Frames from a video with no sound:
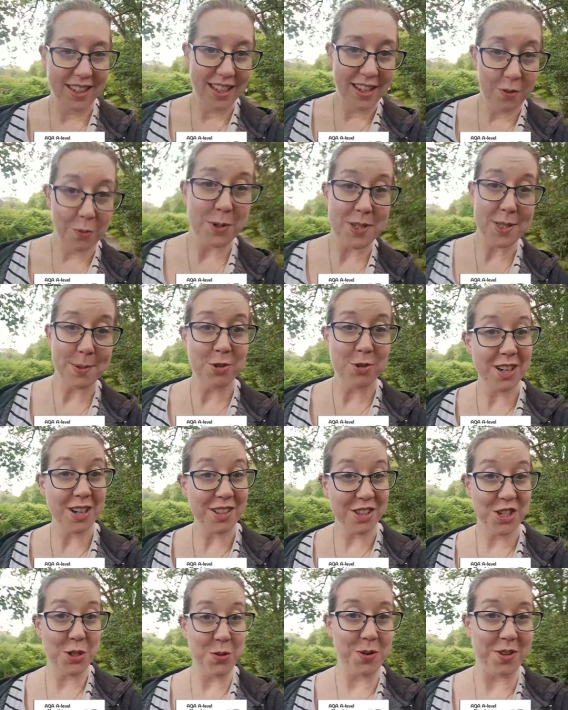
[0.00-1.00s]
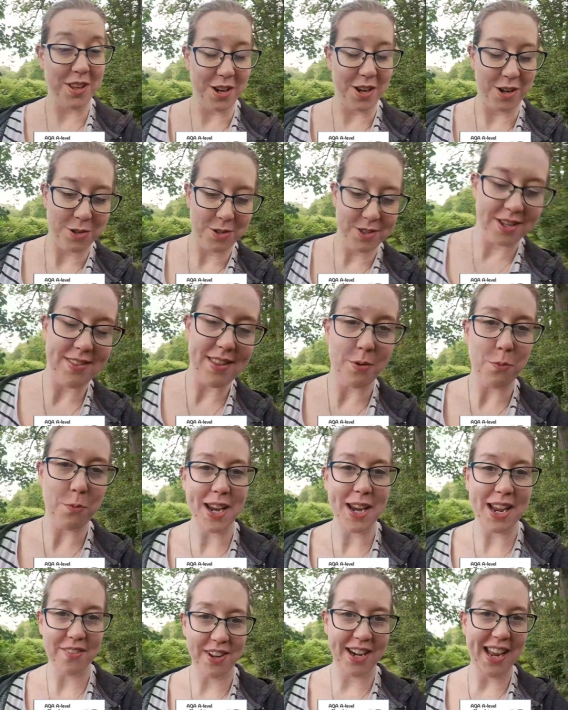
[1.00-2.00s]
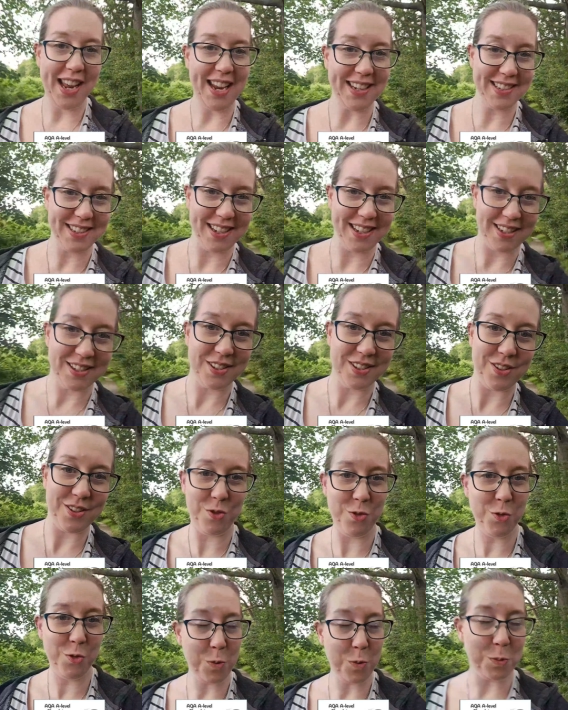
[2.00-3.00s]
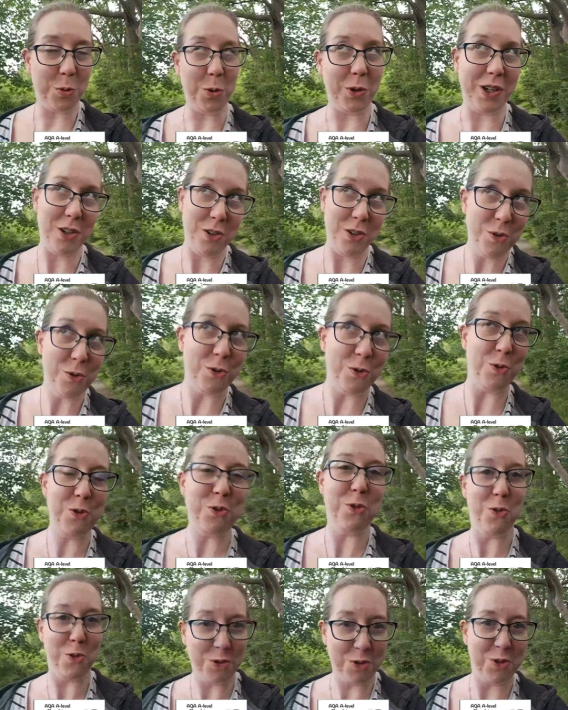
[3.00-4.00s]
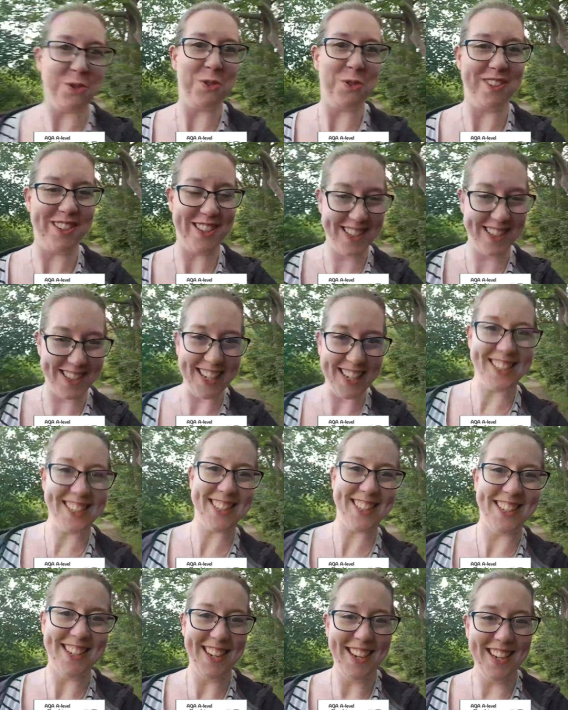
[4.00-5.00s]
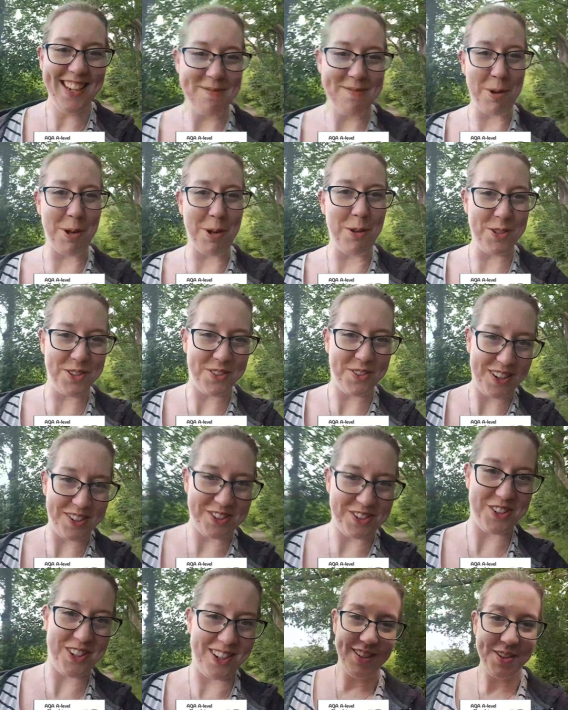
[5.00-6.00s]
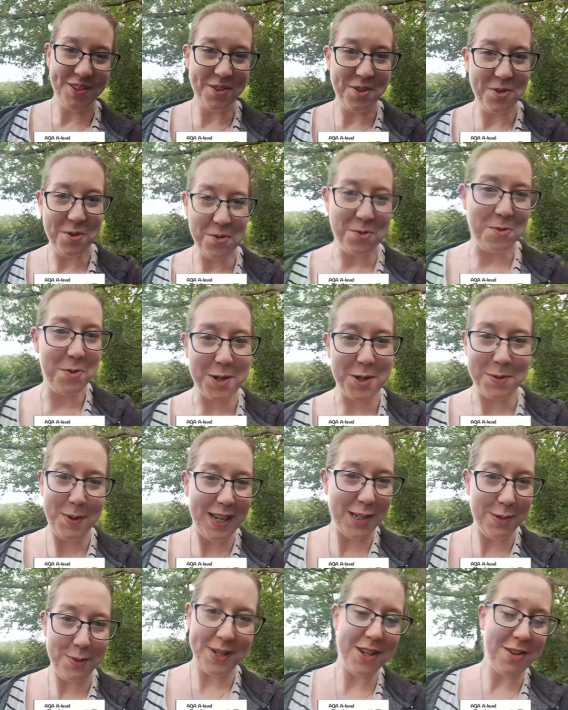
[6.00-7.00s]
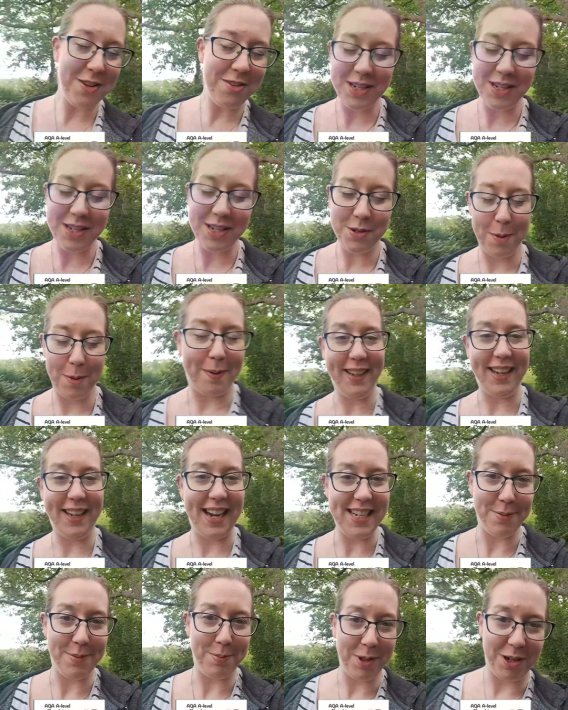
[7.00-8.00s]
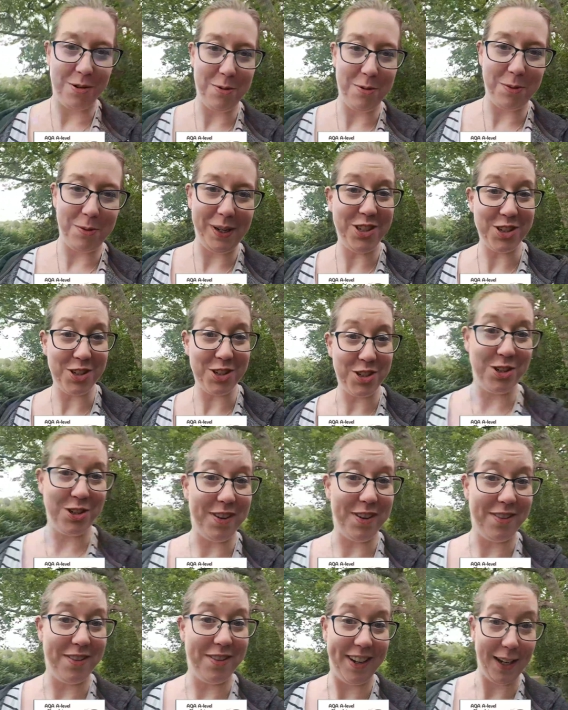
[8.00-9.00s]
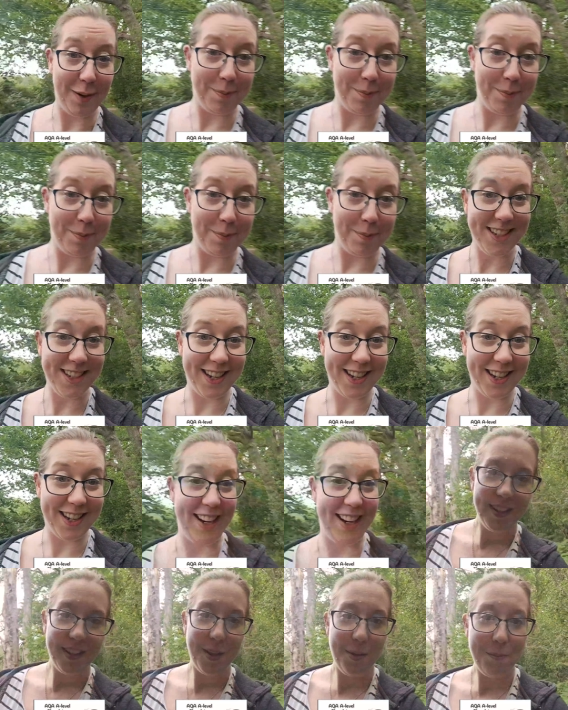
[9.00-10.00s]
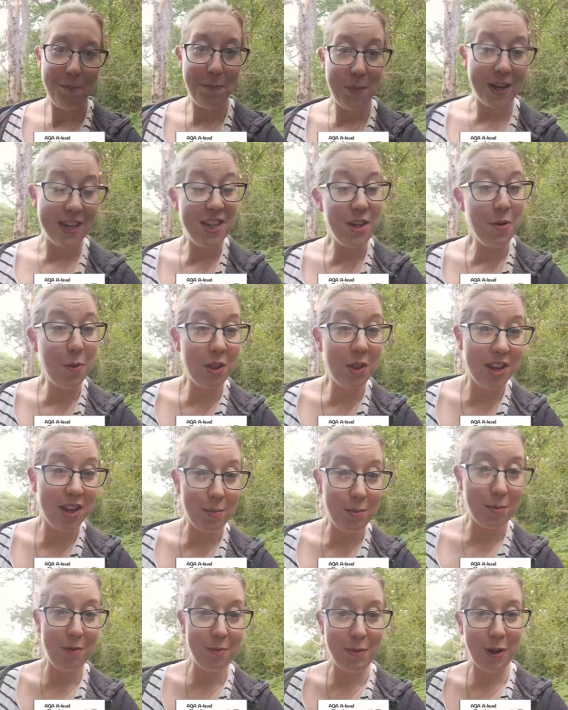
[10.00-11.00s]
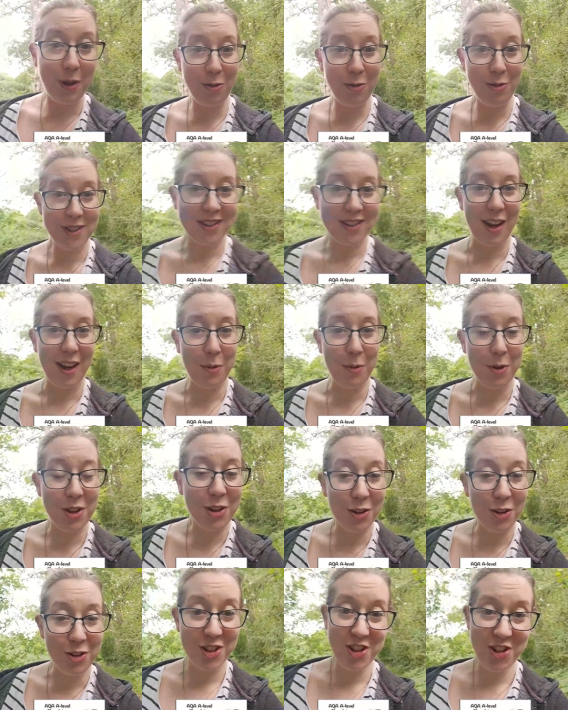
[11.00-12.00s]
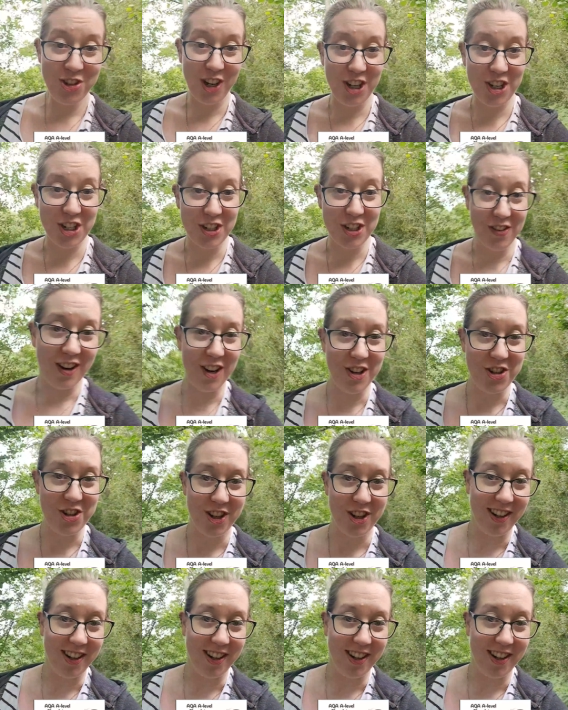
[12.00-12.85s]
If we subtract the two of those, then we have an excess of 0.0006 moles of hydrogen, which means we don't need to worry about Kw, we can just do a regular pH calculation. But I don't want the number of moles, I want the concentration of hydrogen